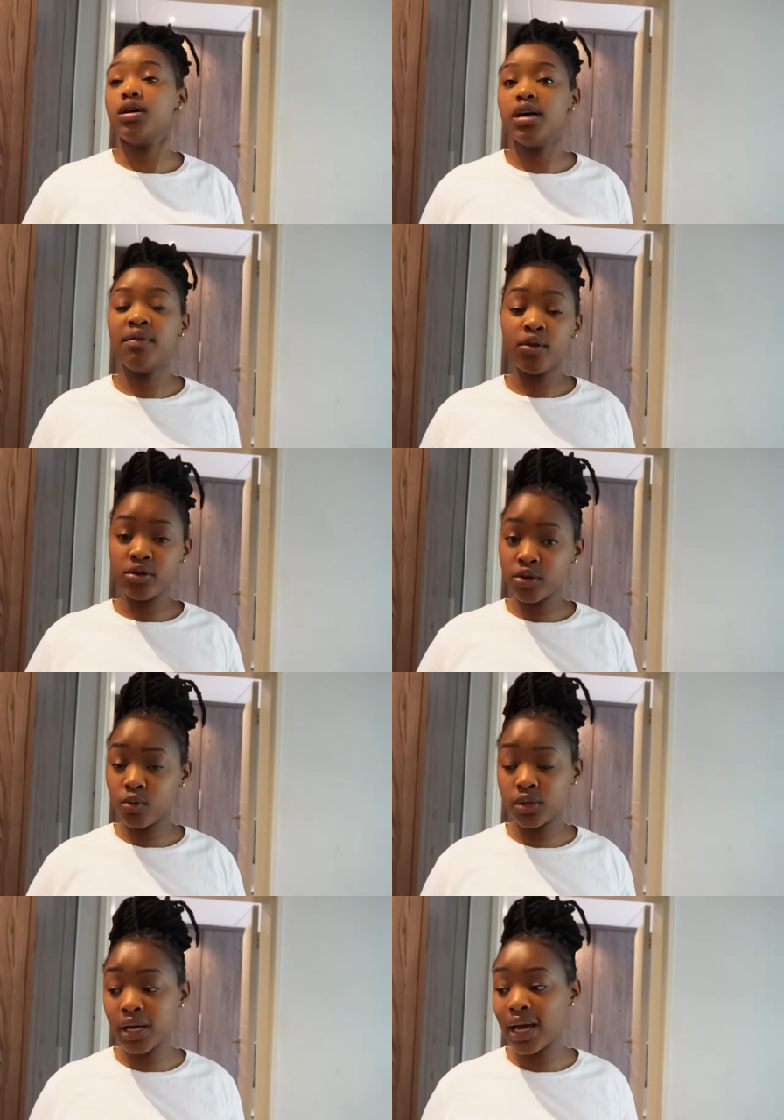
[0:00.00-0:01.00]
if I don't drink
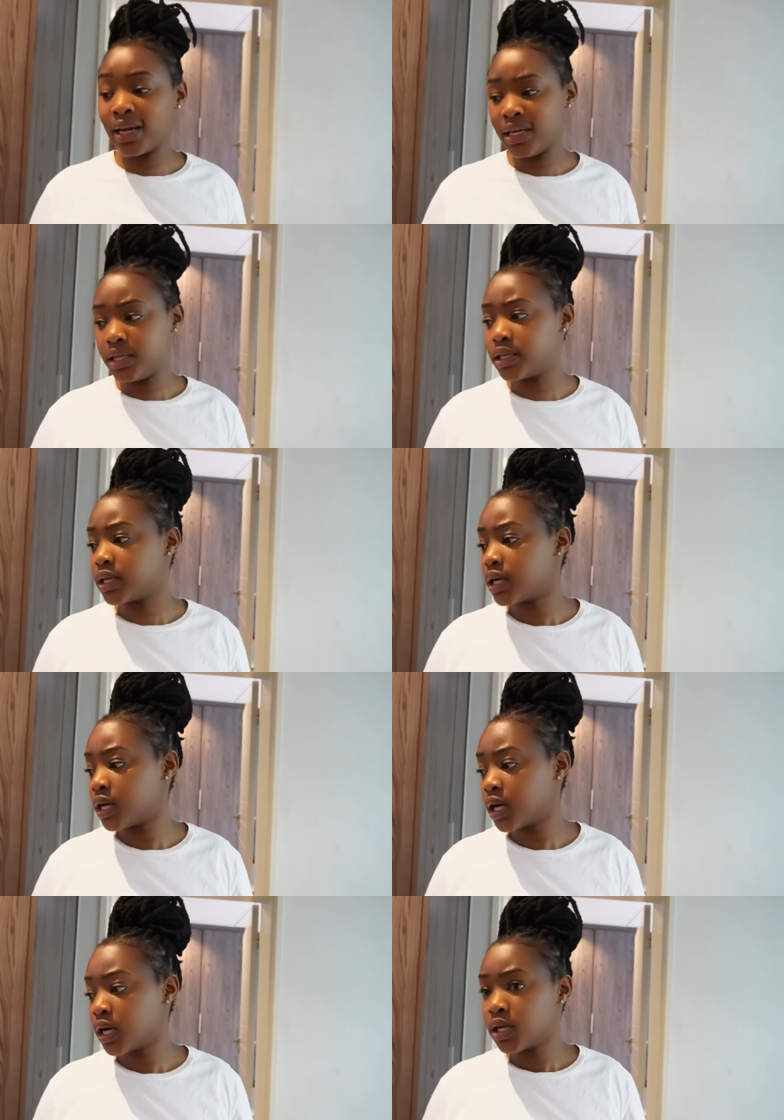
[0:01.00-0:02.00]
water and eat
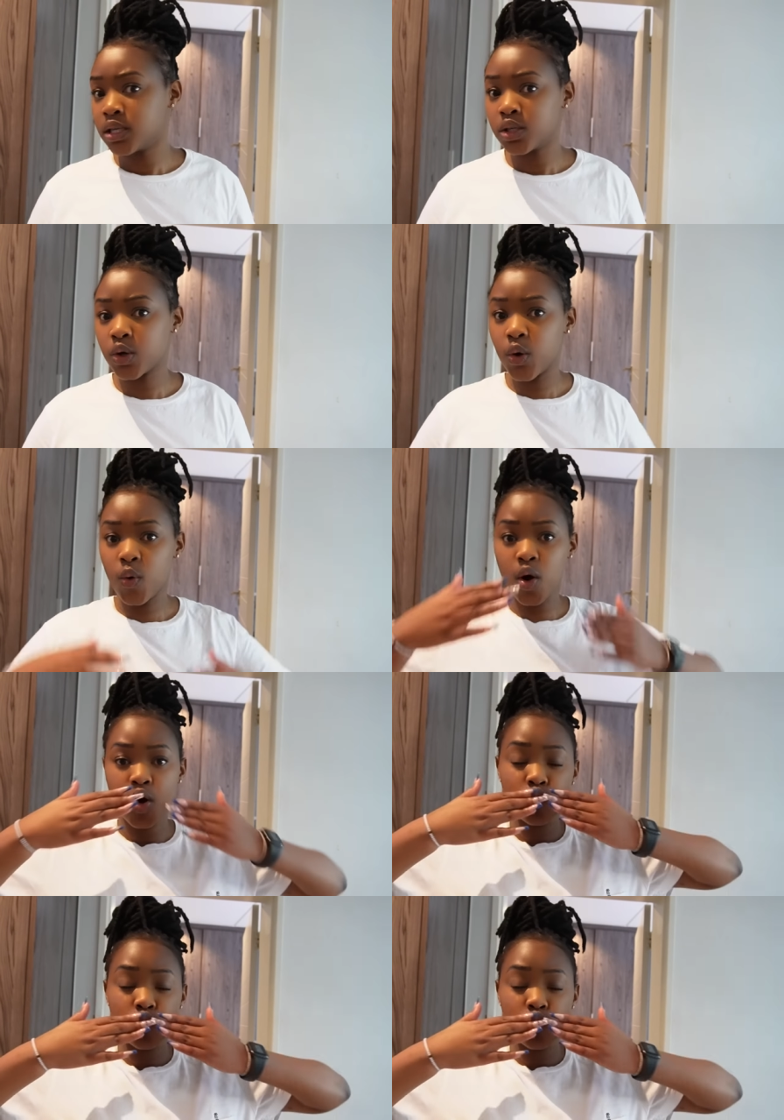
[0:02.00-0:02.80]
so